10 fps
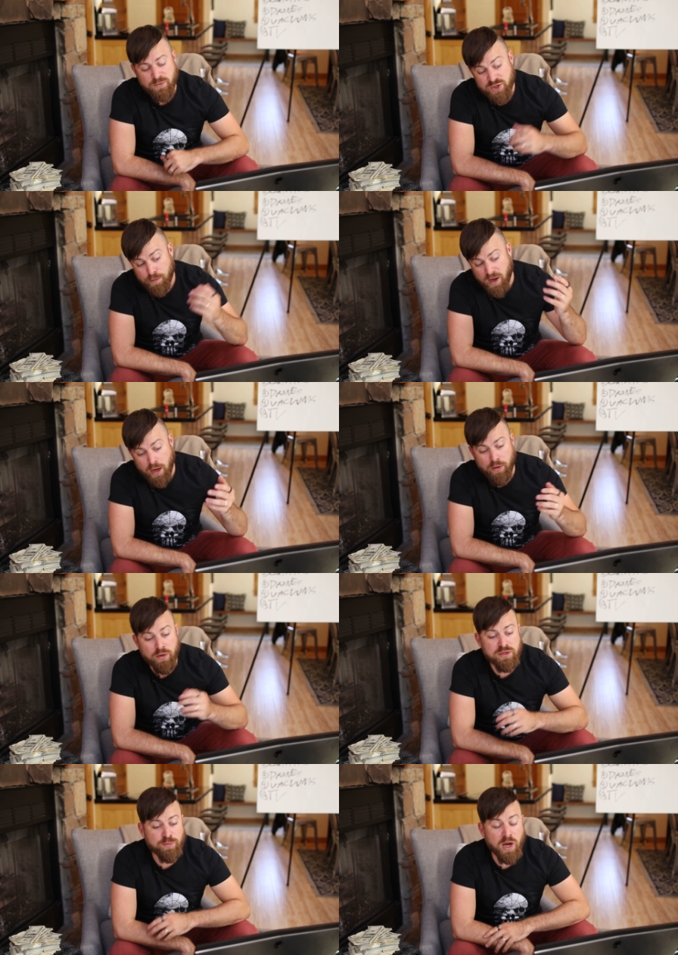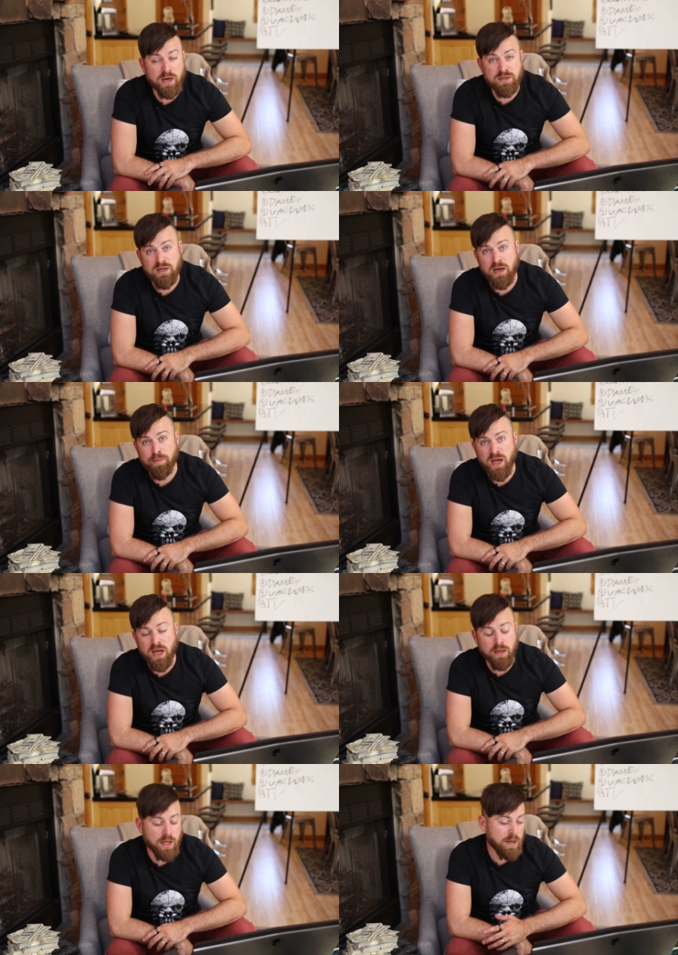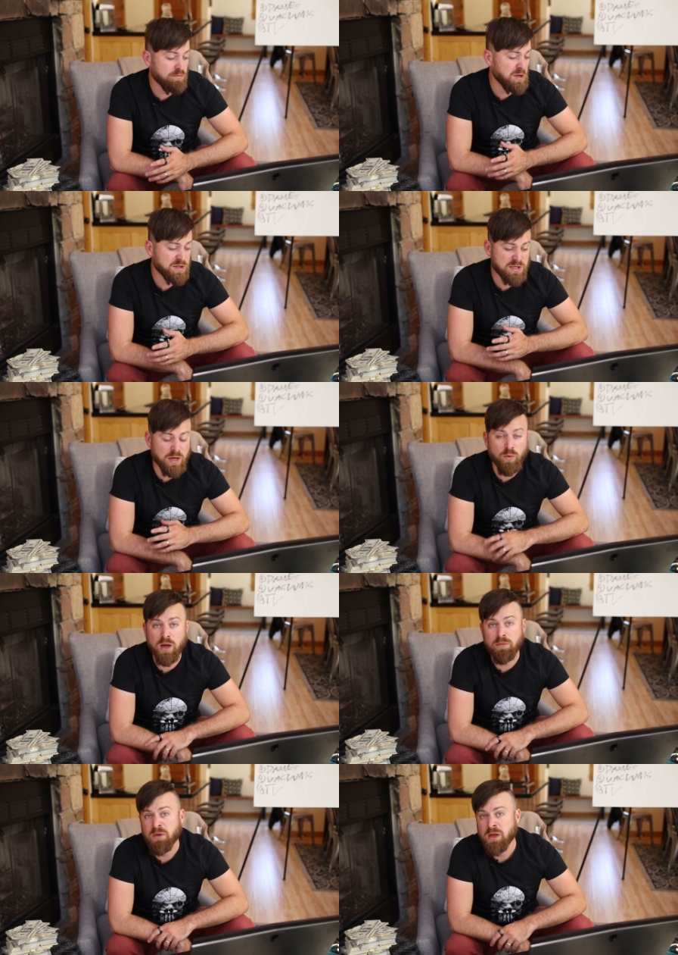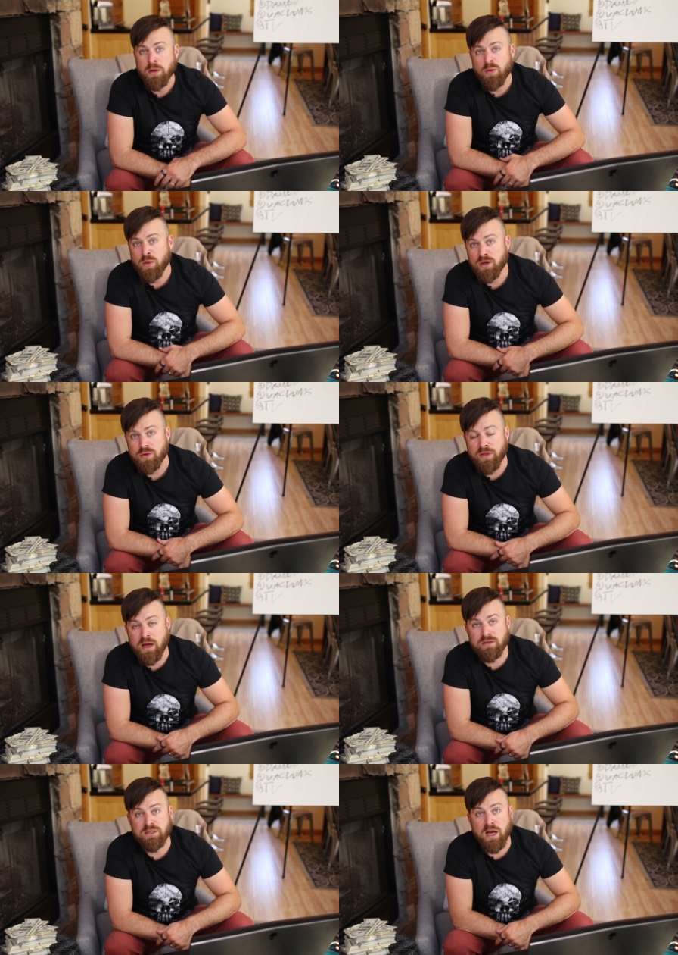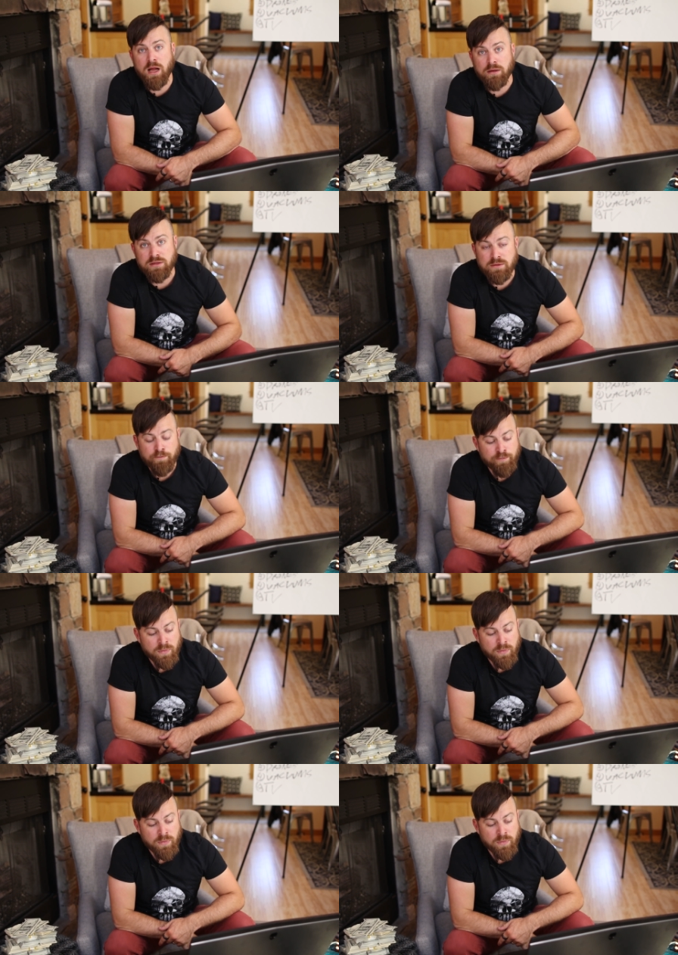So to buy all those products, you had to pay like, let's say $2,000.